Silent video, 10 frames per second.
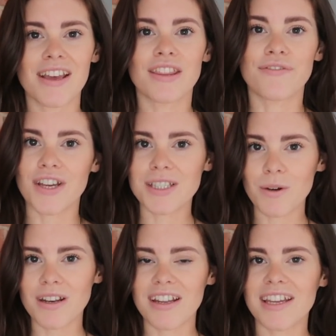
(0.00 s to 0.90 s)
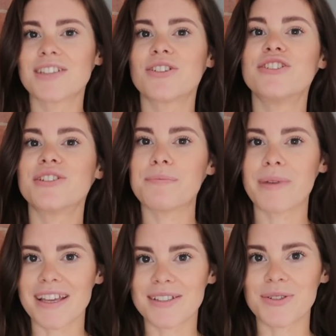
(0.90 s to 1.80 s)
The first one is called your
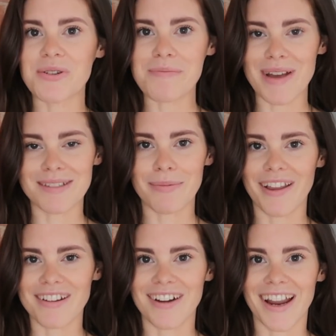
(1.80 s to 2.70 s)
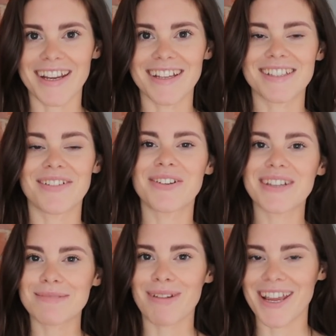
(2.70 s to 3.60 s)
basal metabolic rate. So I'm going to
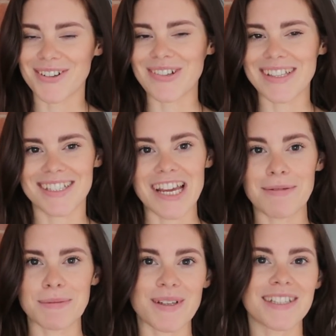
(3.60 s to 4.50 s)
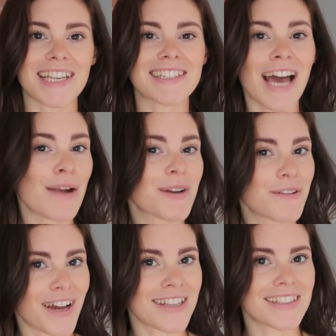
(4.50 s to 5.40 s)
explain all these terms because they sound
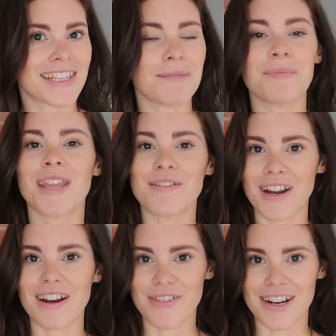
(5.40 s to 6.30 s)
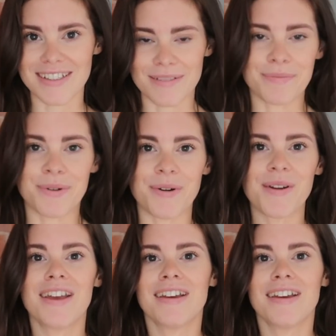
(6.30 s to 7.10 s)
really fancy, but they're very simple.